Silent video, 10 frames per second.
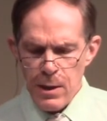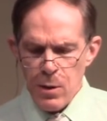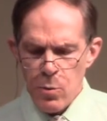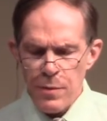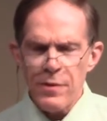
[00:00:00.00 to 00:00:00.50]

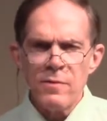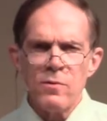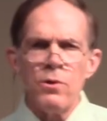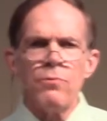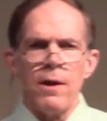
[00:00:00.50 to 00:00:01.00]
With this
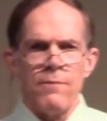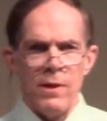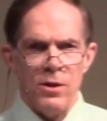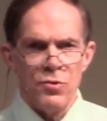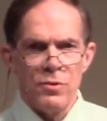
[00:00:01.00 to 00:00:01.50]
new
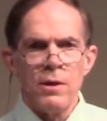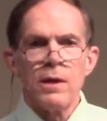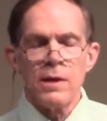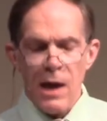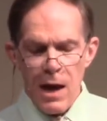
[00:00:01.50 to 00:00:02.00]
revelation,
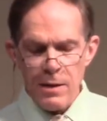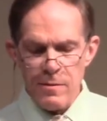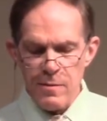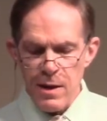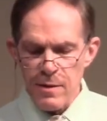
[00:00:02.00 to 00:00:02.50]
God
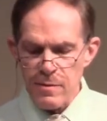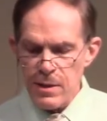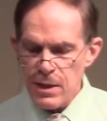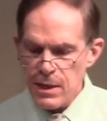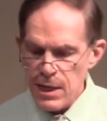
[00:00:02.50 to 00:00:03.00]
says,
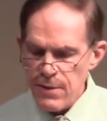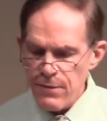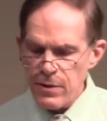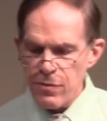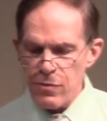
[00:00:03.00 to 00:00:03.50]

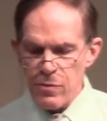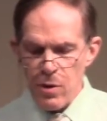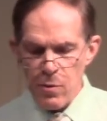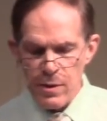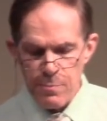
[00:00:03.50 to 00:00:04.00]
even
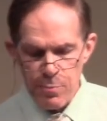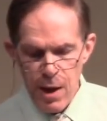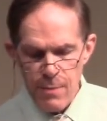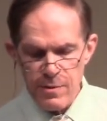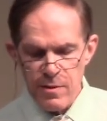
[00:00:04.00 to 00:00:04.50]
though the
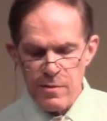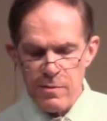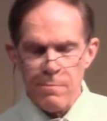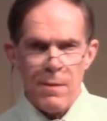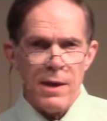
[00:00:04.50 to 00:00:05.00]

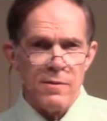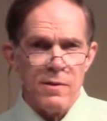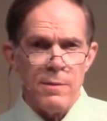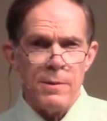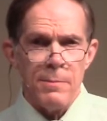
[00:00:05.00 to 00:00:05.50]
promises might
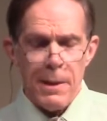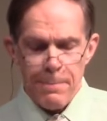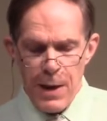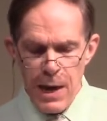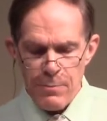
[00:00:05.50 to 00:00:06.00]
seem to be
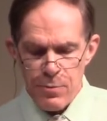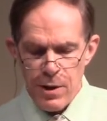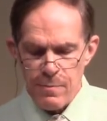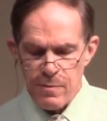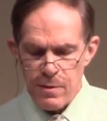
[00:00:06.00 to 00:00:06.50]
pipe
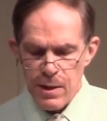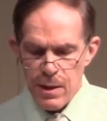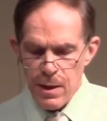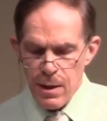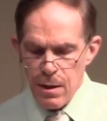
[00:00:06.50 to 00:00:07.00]
dreams,
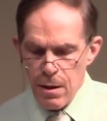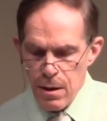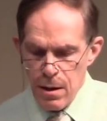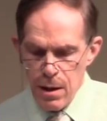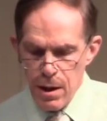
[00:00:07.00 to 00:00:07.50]

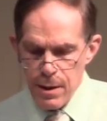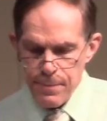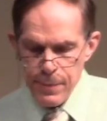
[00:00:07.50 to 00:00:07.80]
uh,